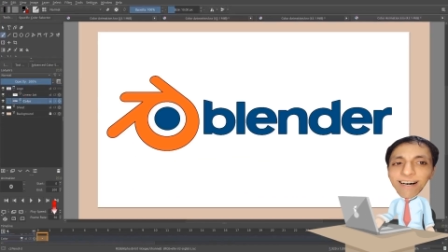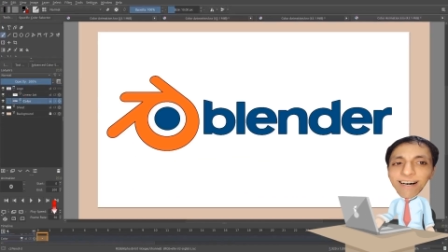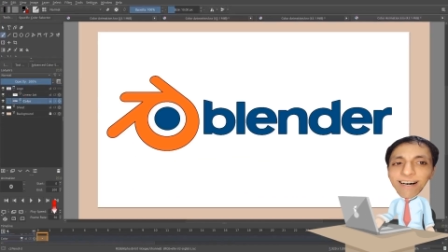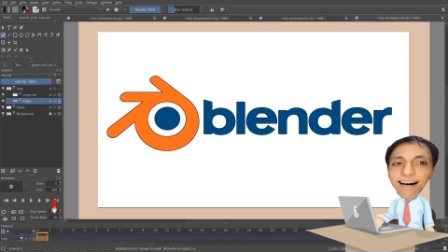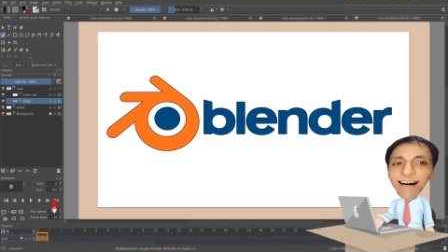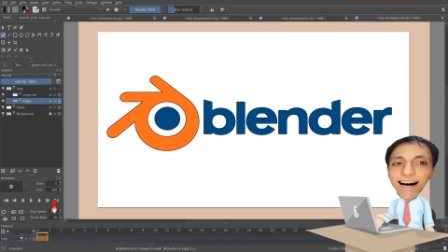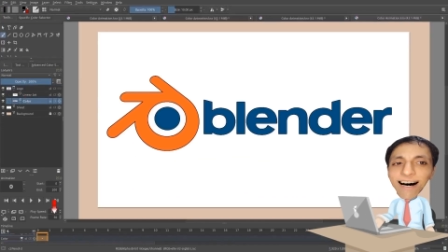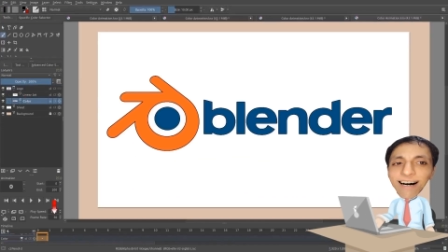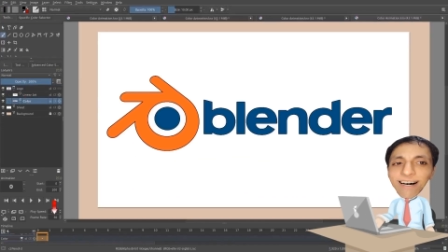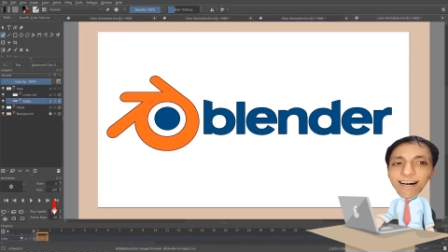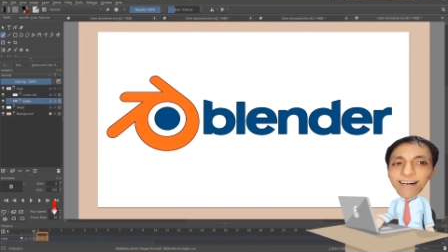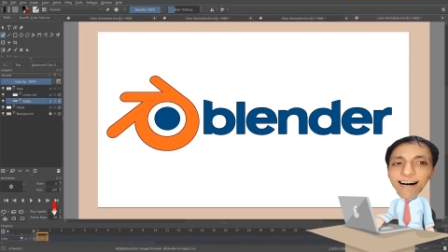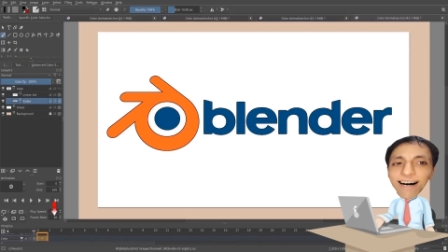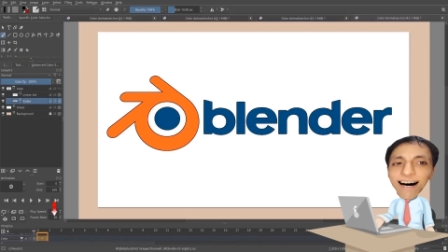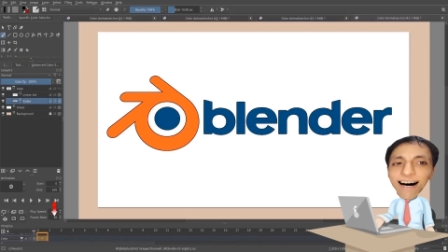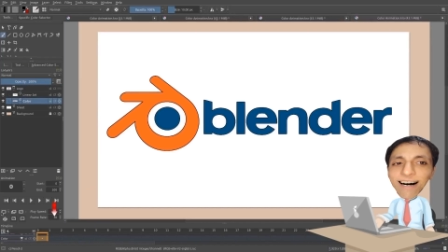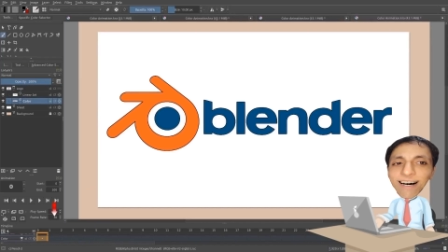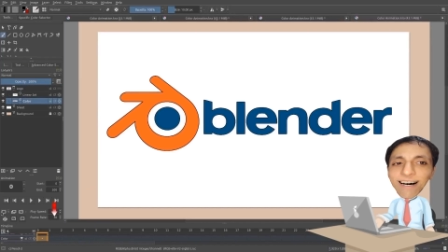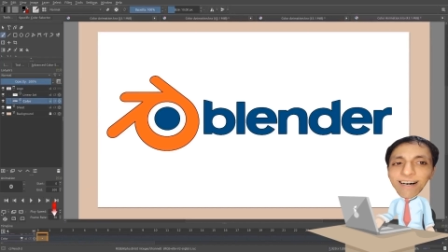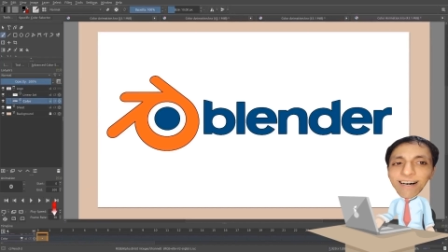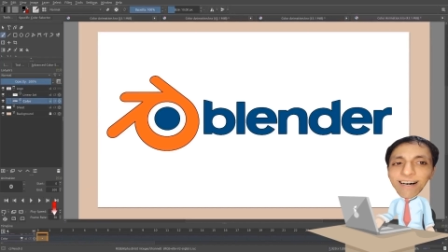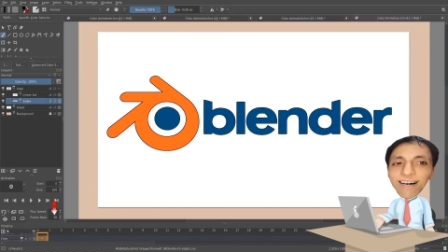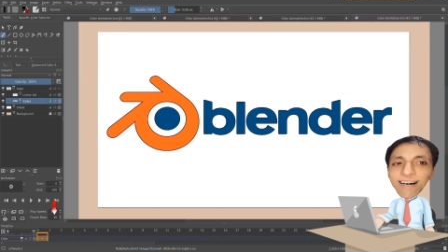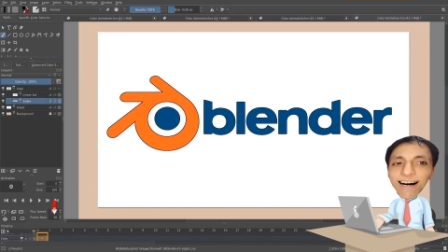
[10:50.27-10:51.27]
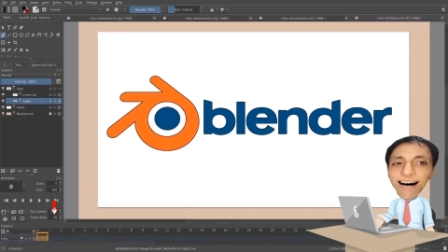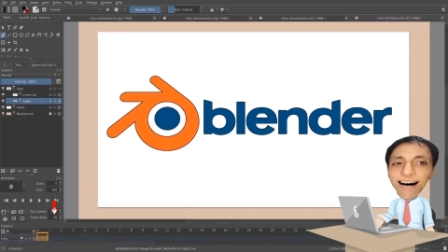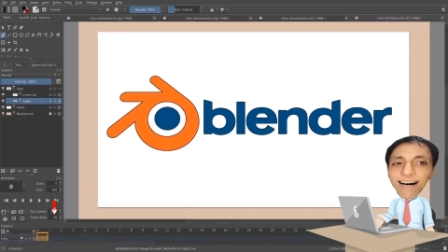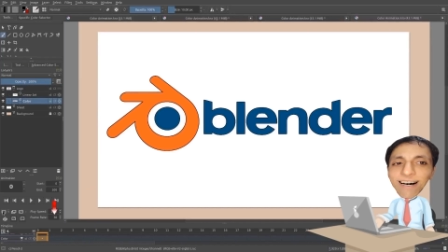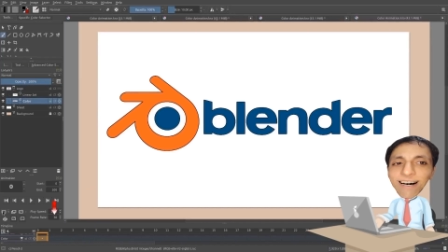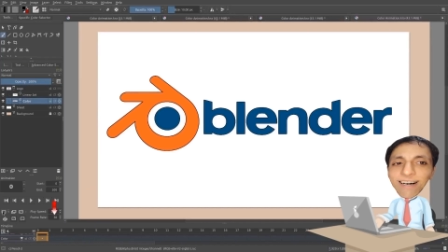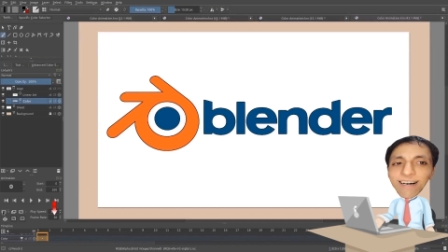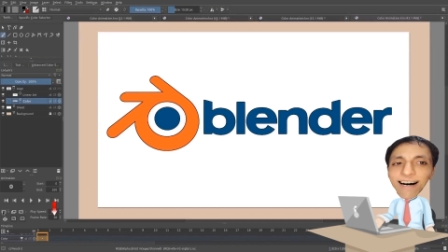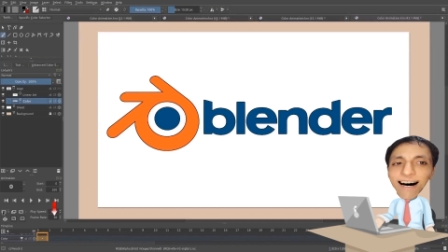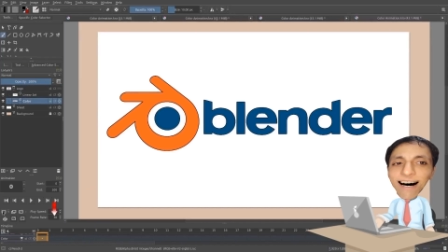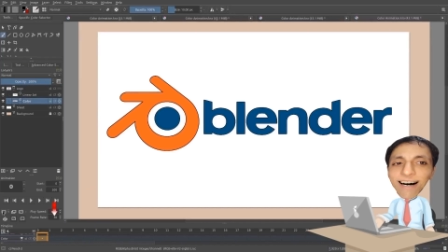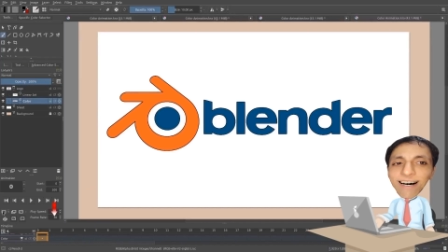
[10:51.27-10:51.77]
increase frame rate to
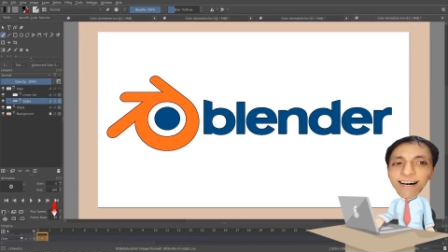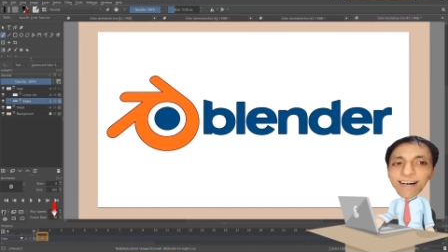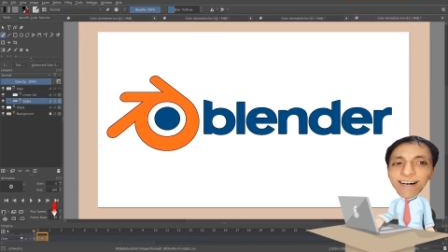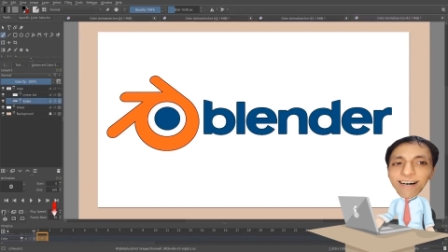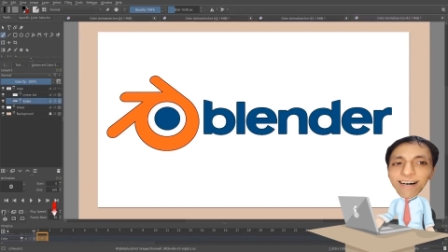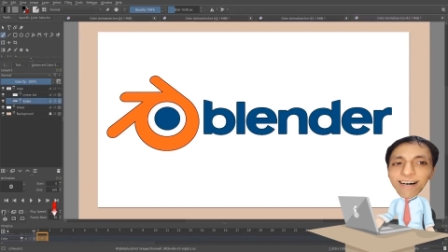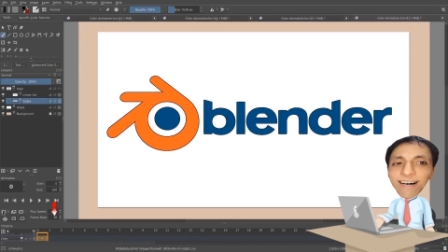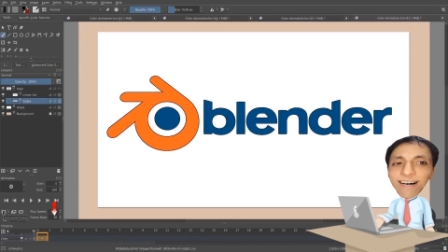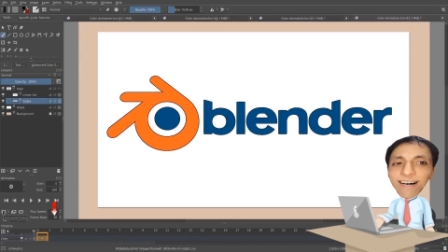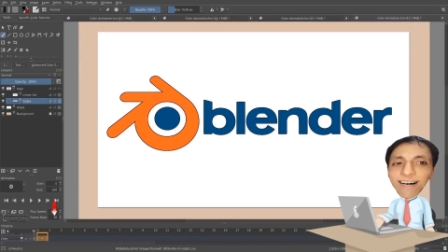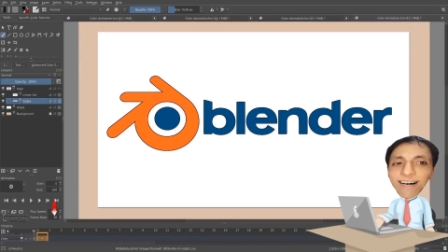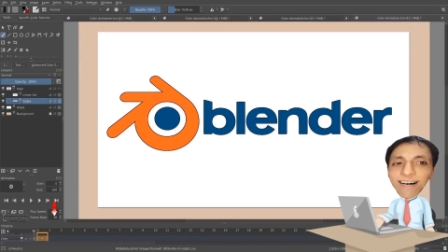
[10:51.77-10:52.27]
30.